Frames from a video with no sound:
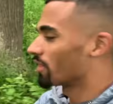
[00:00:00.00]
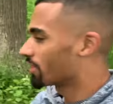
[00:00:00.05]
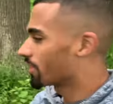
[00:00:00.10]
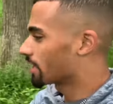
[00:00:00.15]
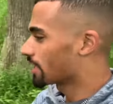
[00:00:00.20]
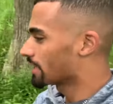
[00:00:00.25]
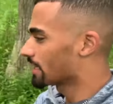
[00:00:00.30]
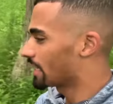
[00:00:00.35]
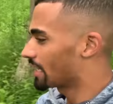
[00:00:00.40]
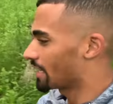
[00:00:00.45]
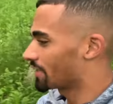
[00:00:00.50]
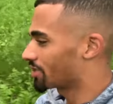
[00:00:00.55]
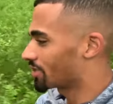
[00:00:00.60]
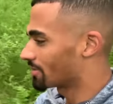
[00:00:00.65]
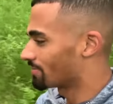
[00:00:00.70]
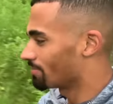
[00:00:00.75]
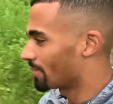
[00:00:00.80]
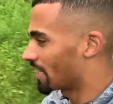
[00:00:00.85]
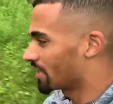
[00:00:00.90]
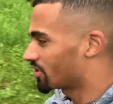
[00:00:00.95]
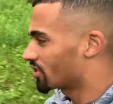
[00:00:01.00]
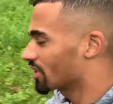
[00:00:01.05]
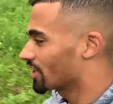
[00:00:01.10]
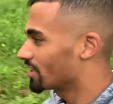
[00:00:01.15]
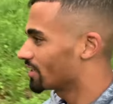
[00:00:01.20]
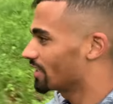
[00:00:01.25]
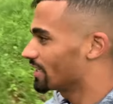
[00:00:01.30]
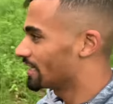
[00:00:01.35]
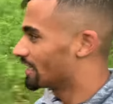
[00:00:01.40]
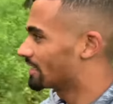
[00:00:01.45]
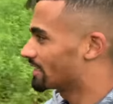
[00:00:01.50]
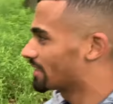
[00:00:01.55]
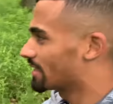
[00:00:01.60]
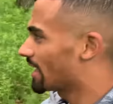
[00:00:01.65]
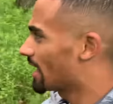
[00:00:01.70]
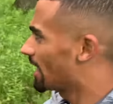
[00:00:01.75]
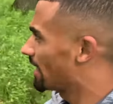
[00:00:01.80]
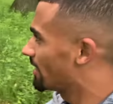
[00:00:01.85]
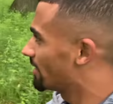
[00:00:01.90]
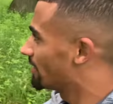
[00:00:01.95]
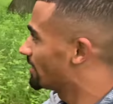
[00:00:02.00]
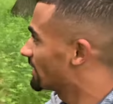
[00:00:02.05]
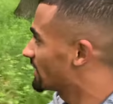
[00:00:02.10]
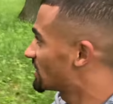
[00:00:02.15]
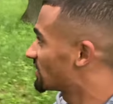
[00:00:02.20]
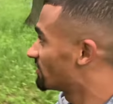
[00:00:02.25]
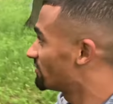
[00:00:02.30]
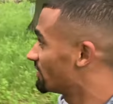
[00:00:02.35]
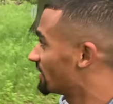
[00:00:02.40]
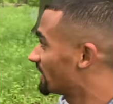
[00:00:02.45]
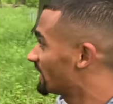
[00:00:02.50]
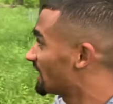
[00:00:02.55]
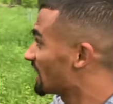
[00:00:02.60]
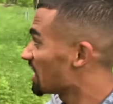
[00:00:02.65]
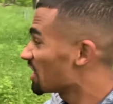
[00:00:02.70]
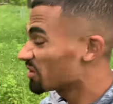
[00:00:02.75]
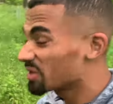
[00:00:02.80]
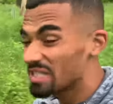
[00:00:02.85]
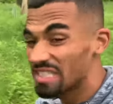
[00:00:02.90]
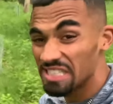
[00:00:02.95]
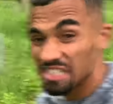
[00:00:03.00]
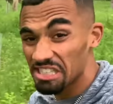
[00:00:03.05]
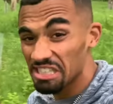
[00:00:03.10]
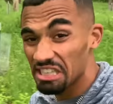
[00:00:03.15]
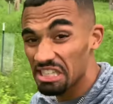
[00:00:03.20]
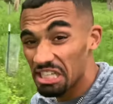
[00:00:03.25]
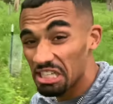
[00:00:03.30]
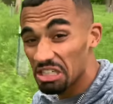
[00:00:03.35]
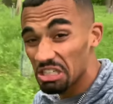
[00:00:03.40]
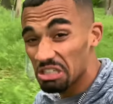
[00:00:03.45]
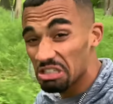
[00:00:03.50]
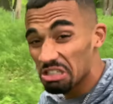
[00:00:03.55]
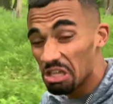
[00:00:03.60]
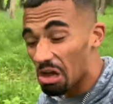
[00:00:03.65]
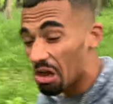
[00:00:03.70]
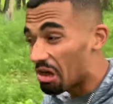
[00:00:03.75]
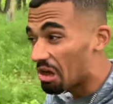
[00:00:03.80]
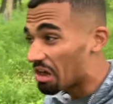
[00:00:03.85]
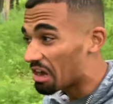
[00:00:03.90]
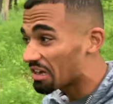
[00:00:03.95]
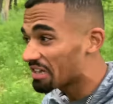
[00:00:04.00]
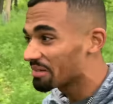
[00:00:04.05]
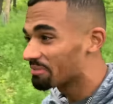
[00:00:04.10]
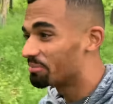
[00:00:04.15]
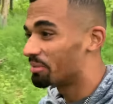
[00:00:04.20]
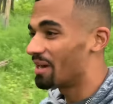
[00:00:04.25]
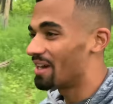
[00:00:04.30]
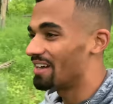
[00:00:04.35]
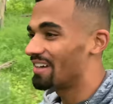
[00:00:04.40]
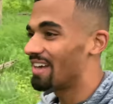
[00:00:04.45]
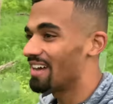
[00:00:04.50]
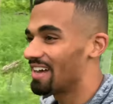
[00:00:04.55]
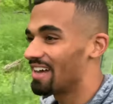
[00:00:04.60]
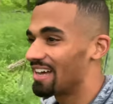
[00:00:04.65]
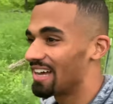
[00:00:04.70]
One thing that I should mention is that this video is a little long, but